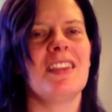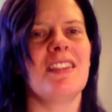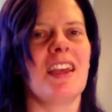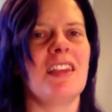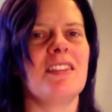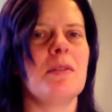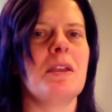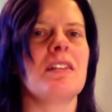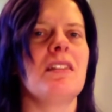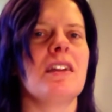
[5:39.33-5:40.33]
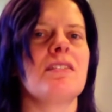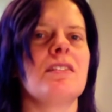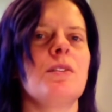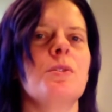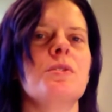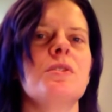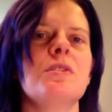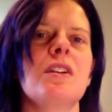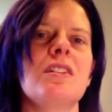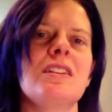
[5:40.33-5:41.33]
that they make a lot of the local
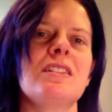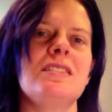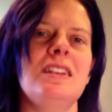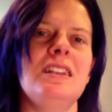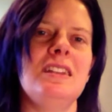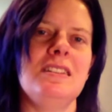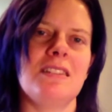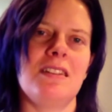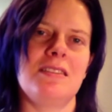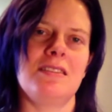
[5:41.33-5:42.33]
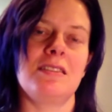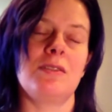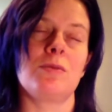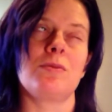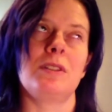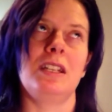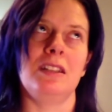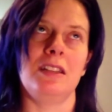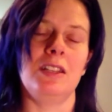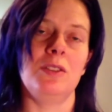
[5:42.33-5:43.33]
garlic and tahini sauces that are
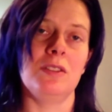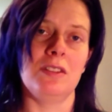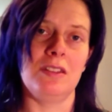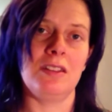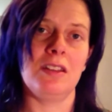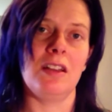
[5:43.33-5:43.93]
really good.